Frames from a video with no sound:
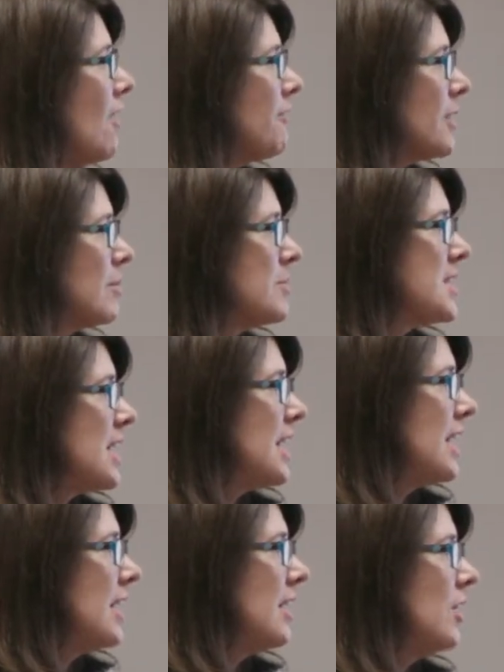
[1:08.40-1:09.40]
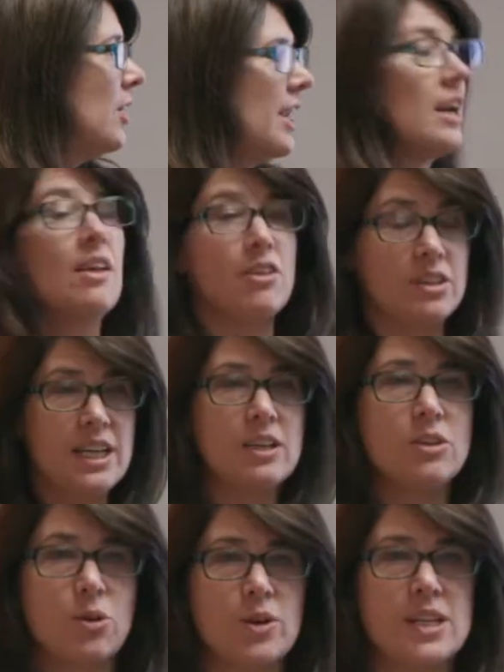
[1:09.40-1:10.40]
firms and other
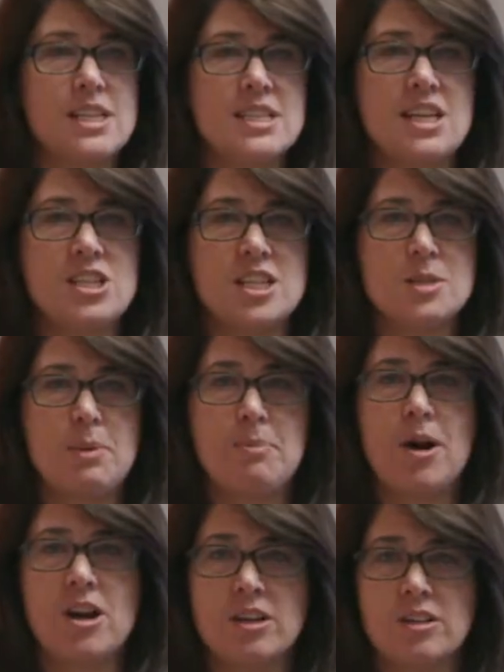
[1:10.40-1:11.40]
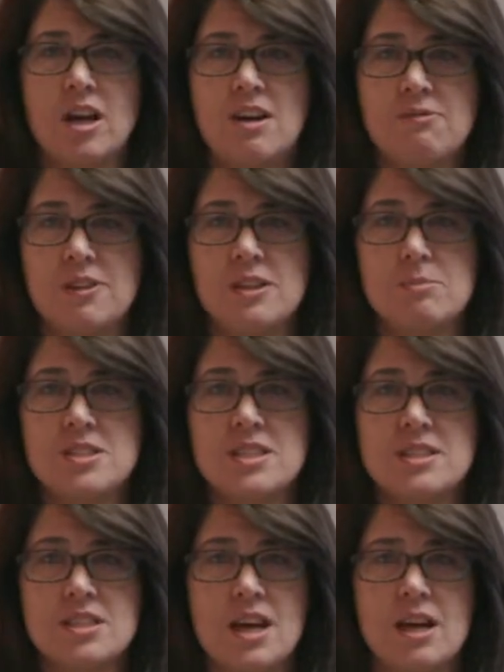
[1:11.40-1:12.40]
legal organizations be partner law
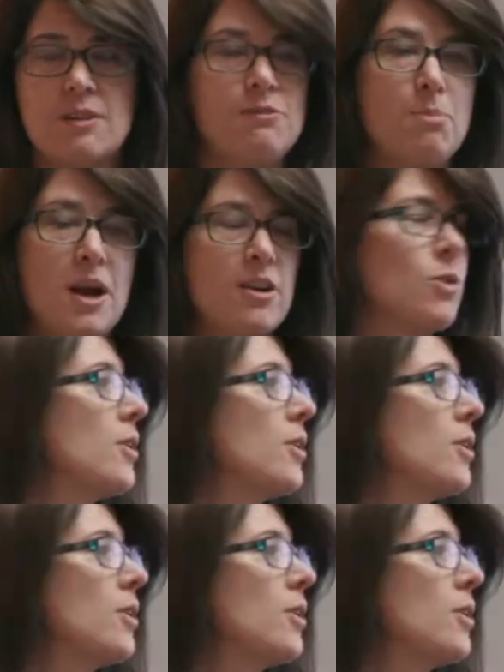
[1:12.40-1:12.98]
firms, partner